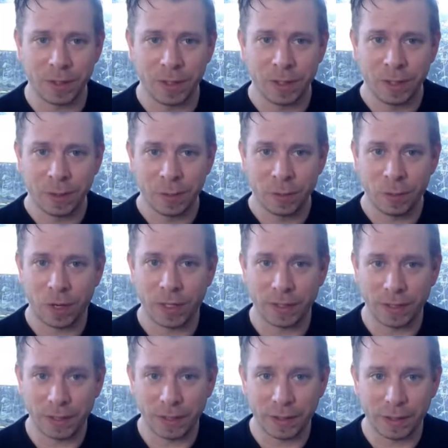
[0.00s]
what I
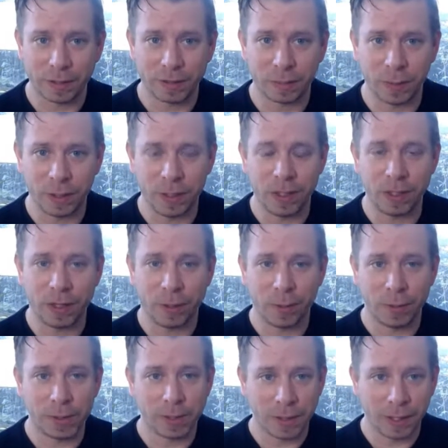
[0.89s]
did this week, I
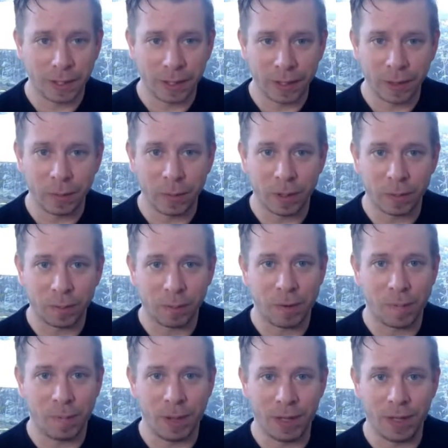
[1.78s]
was a little bit
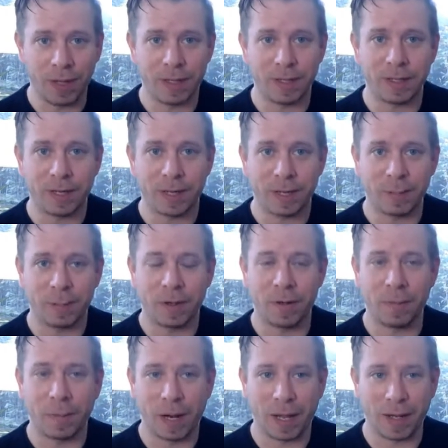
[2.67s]
prepared. I had a bit of
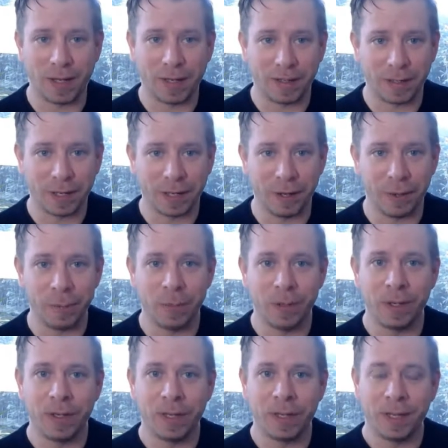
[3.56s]
planning time.
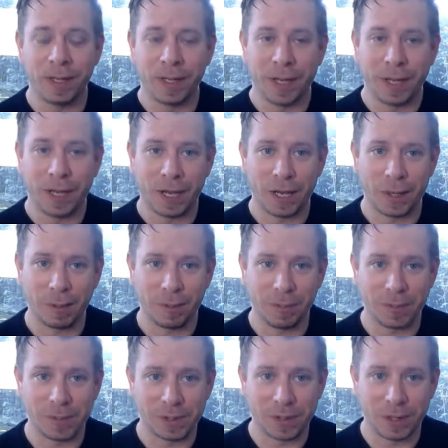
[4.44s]

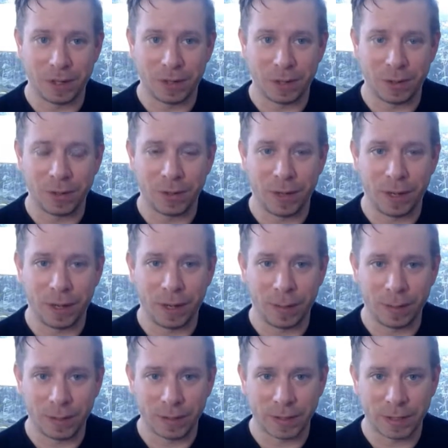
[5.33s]
There's
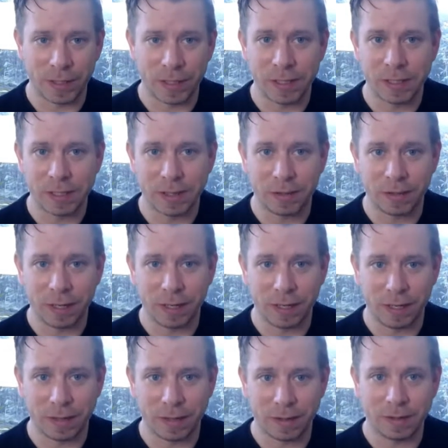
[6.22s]
a list of the
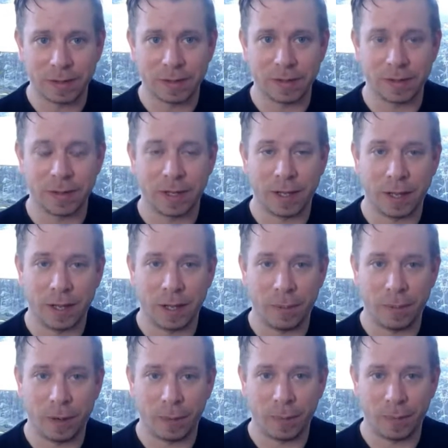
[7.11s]
lessons
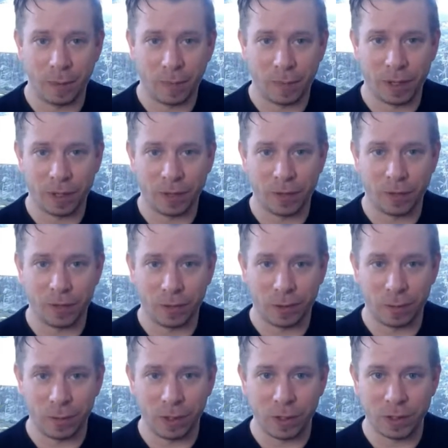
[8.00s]
up in my
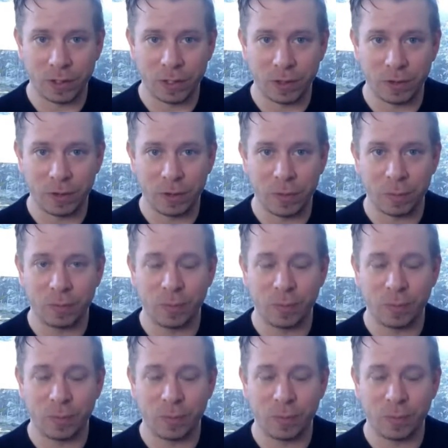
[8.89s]
community group